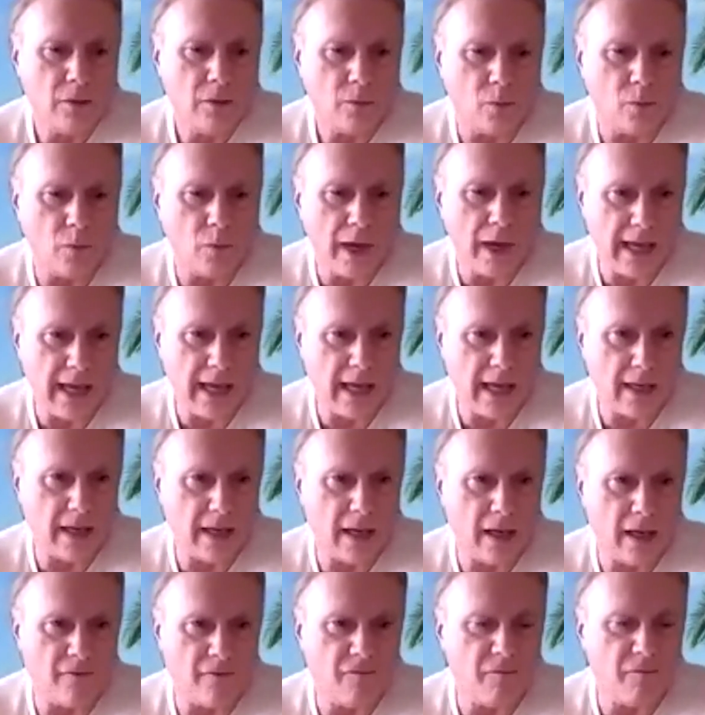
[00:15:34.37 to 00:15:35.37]
way
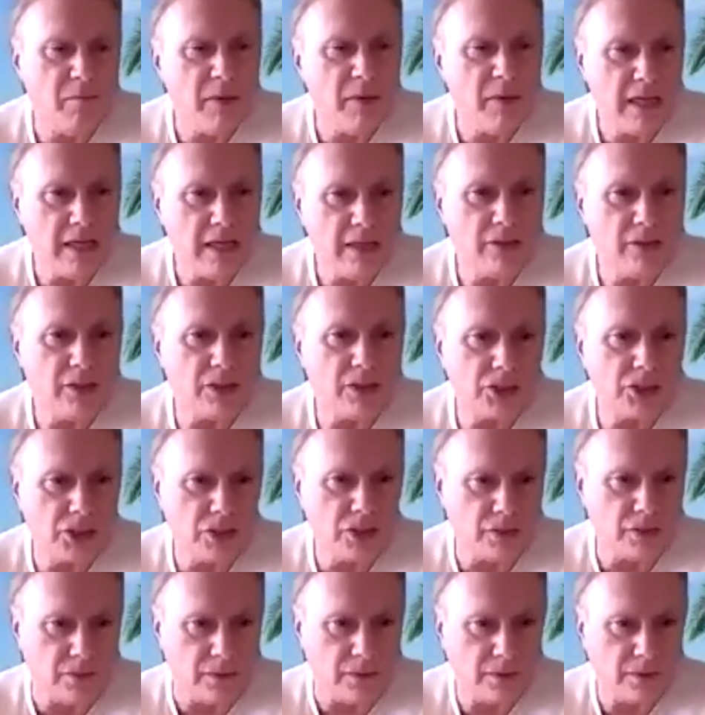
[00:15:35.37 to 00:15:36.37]
of being the
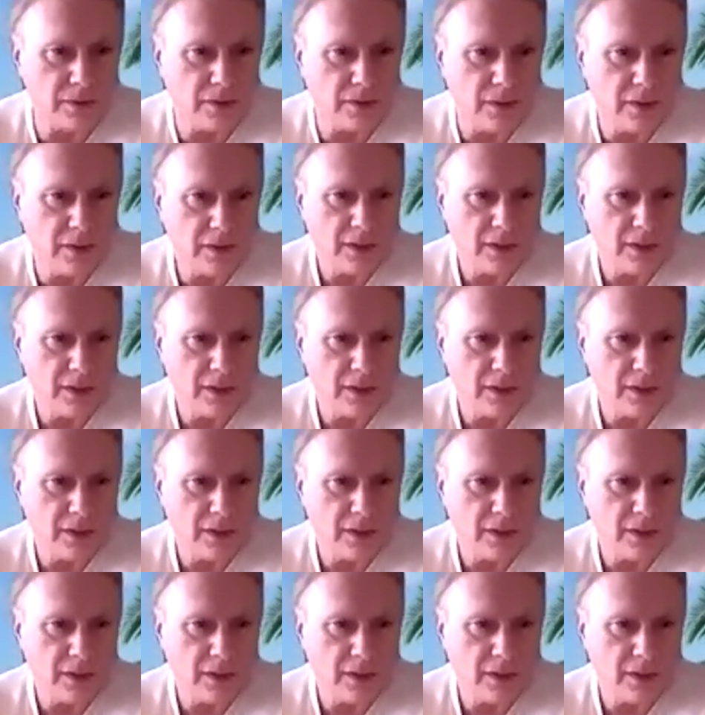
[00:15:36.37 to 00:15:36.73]
student,